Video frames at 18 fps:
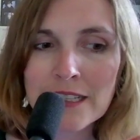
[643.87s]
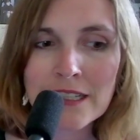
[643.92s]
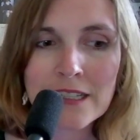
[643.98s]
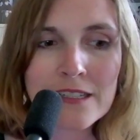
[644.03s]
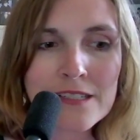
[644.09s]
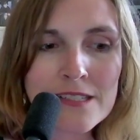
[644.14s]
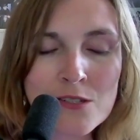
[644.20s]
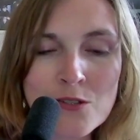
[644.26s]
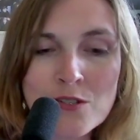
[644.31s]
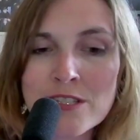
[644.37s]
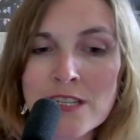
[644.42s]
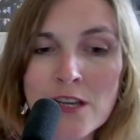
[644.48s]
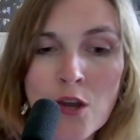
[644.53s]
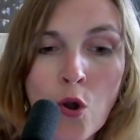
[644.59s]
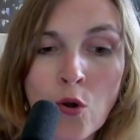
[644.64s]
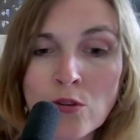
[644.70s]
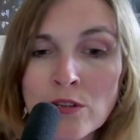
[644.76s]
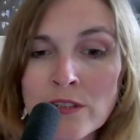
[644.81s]
Seriously,
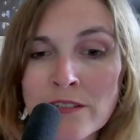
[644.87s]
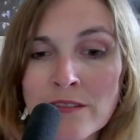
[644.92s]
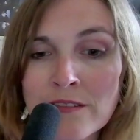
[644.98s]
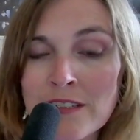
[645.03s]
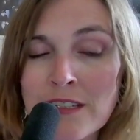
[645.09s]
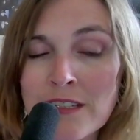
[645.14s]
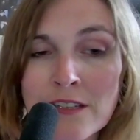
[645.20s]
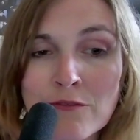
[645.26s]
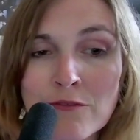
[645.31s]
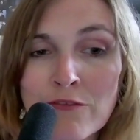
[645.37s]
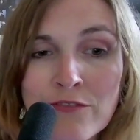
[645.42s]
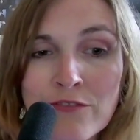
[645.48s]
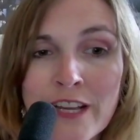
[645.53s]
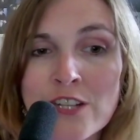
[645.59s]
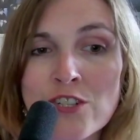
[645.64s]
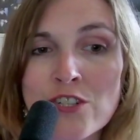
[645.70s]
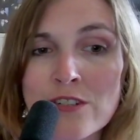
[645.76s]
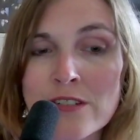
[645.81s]
all of the
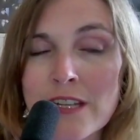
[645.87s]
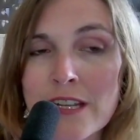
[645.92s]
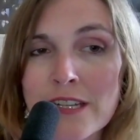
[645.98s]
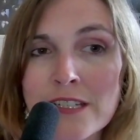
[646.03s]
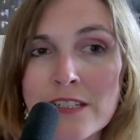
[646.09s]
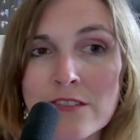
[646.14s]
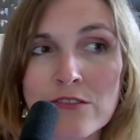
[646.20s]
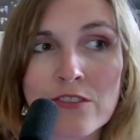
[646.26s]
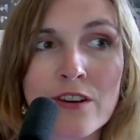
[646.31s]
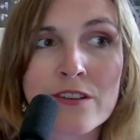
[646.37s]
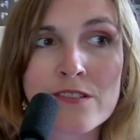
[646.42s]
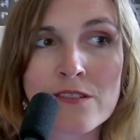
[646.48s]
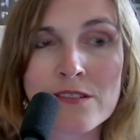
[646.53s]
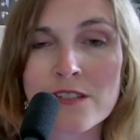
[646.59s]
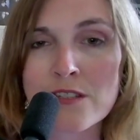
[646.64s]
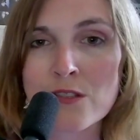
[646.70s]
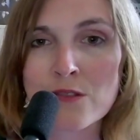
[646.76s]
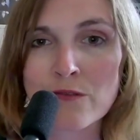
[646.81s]
inflection that he does on
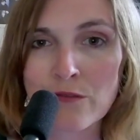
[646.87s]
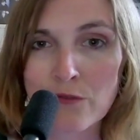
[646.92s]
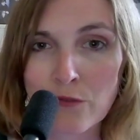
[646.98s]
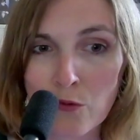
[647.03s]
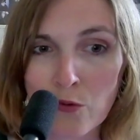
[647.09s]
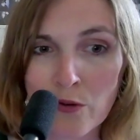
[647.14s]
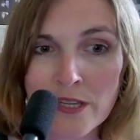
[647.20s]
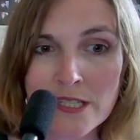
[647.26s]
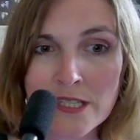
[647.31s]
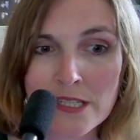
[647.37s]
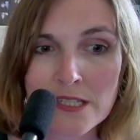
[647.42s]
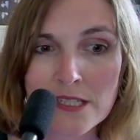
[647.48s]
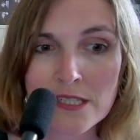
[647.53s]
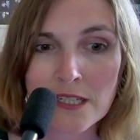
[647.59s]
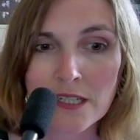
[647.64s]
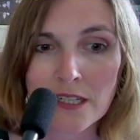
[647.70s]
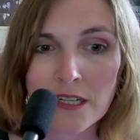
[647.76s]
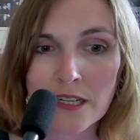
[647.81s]
his voice
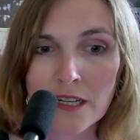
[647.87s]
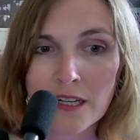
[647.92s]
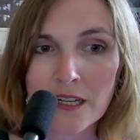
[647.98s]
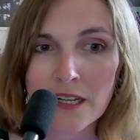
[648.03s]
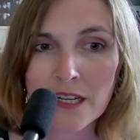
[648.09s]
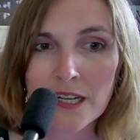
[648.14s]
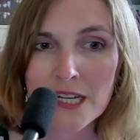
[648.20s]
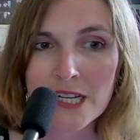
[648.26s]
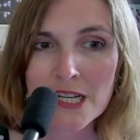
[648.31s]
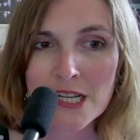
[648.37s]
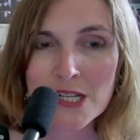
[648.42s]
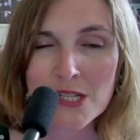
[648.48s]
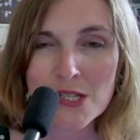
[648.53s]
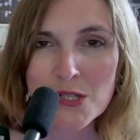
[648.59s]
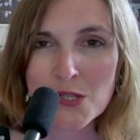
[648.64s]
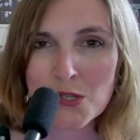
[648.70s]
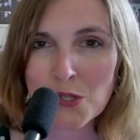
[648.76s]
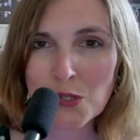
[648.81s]

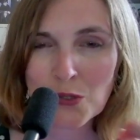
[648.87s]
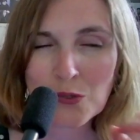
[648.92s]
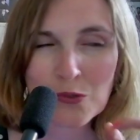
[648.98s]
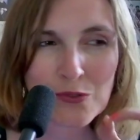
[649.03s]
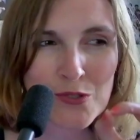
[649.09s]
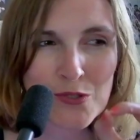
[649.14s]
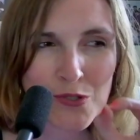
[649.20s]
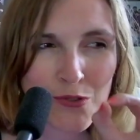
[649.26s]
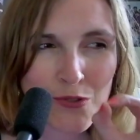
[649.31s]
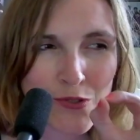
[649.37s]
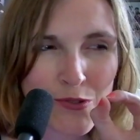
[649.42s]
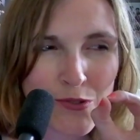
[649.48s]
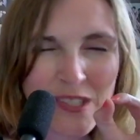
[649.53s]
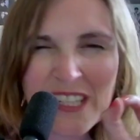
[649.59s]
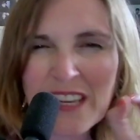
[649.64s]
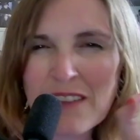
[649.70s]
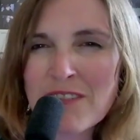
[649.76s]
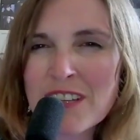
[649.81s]
to, to, to
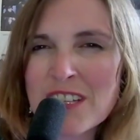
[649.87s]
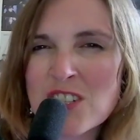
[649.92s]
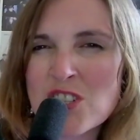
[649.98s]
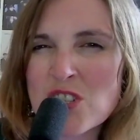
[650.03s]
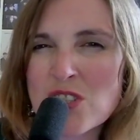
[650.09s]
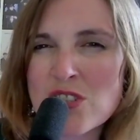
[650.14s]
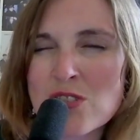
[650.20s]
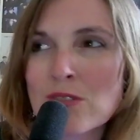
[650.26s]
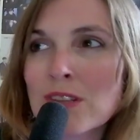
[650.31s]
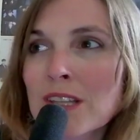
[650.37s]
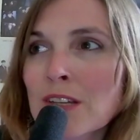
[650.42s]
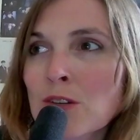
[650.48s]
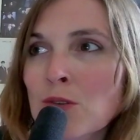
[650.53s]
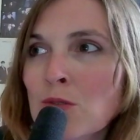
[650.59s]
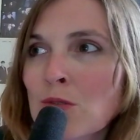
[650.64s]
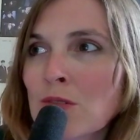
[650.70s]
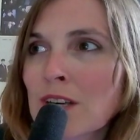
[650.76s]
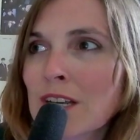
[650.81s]
give it just a
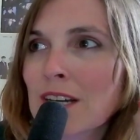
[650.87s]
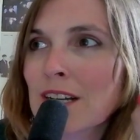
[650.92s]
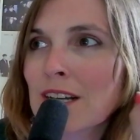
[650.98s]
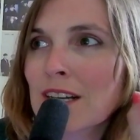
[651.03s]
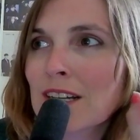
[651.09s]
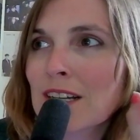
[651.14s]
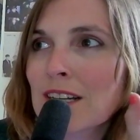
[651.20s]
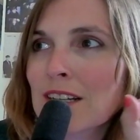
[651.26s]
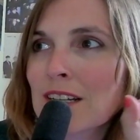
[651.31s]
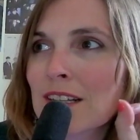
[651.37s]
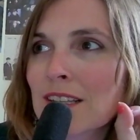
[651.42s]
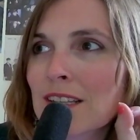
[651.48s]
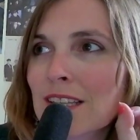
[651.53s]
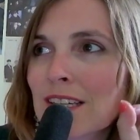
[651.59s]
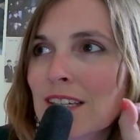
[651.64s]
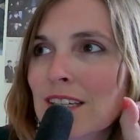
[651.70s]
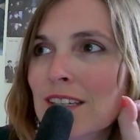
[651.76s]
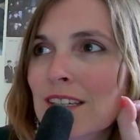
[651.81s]
little,
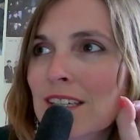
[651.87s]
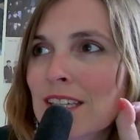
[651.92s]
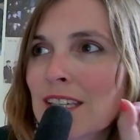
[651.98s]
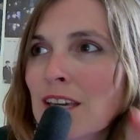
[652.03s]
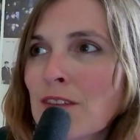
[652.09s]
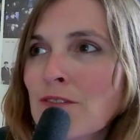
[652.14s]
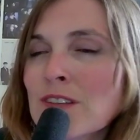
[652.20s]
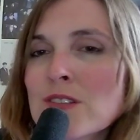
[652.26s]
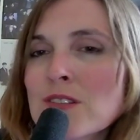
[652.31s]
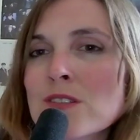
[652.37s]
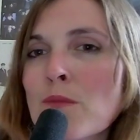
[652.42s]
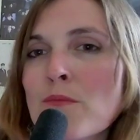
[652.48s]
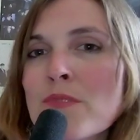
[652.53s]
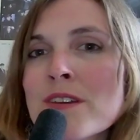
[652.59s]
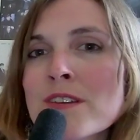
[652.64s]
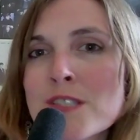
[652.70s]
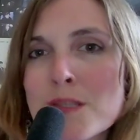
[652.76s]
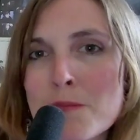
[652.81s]
like, give it
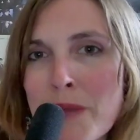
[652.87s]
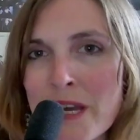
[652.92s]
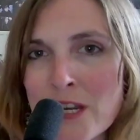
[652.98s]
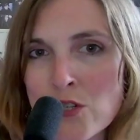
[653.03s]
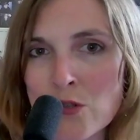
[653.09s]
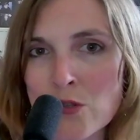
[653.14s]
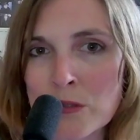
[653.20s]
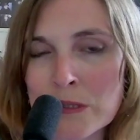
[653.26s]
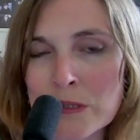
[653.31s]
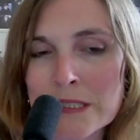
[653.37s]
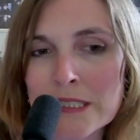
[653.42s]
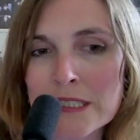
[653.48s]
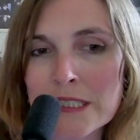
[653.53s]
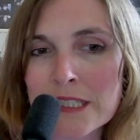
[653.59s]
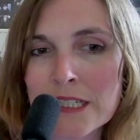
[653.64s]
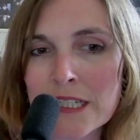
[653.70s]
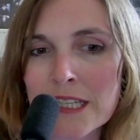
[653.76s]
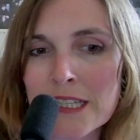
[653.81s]
something special
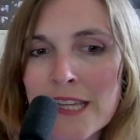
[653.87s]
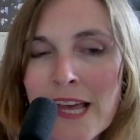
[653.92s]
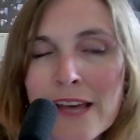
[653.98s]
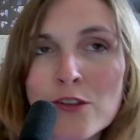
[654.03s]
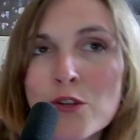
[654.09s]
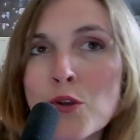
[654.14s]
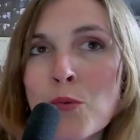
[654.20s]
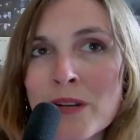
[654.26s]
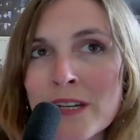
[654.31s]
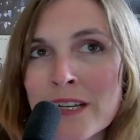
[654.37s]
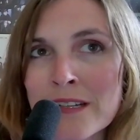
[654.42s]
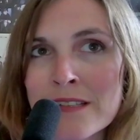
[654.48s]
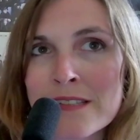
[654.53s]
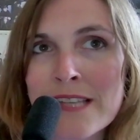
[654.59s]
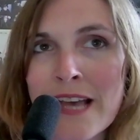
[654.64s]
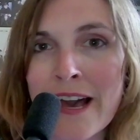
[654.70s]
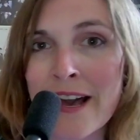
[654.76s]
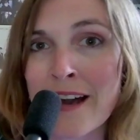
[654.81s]
that no one
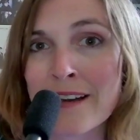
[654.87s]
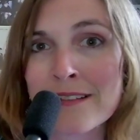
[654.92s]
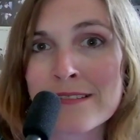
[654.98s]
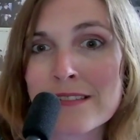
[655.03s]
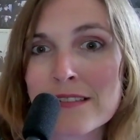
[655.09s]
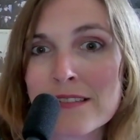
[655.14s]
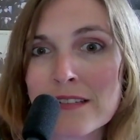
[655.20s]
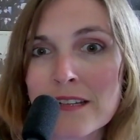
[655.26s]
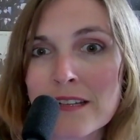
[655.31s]
else has.